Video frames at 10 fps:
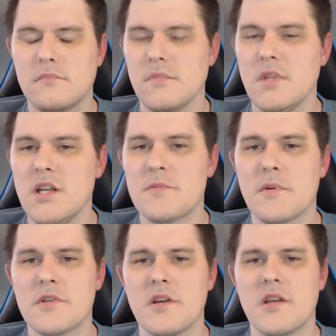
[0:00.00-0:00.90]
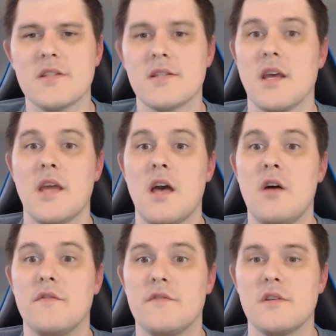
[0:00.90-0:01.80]
especially against like
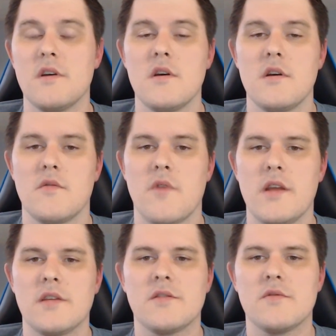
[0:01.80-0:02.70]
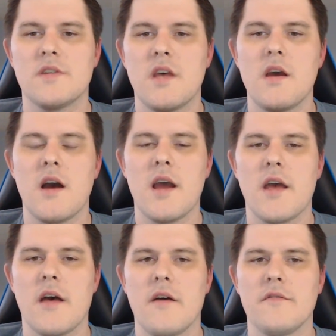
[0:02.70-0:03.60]
elves, right? So say I
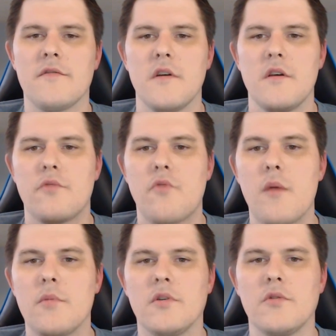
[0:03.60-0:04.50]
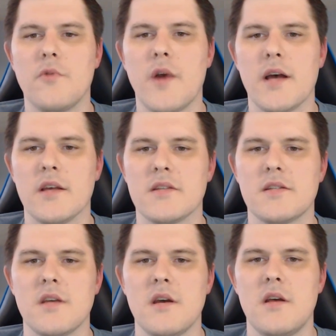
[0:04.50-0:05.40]
have Thrommel, who has
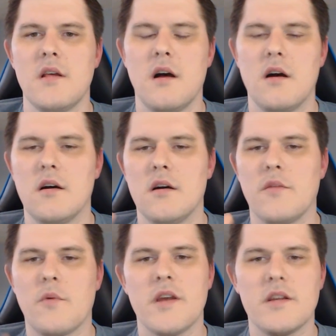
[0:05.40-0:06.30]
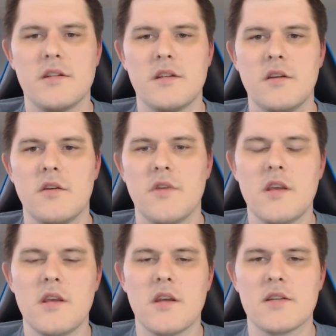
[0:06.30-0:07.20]
the way, you know, he can
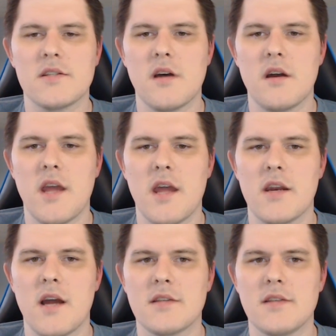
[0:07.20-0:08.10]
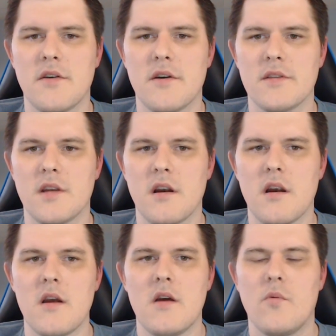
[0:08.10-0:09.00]
get a stun and a knockdown out there.
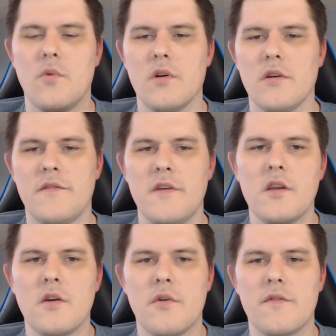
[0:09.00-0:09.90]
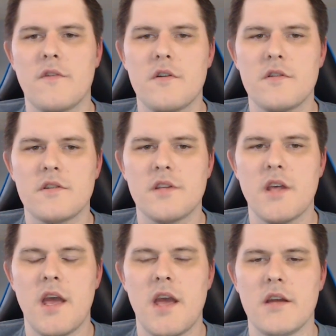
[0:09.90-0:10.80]
Well, if he can go in first
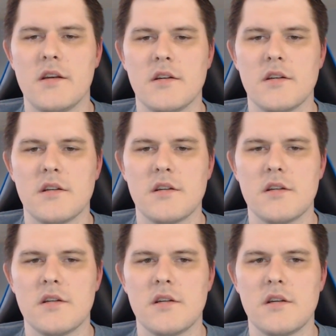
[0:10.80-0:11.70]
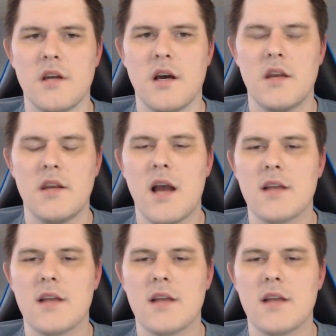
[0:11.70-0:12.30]
and manage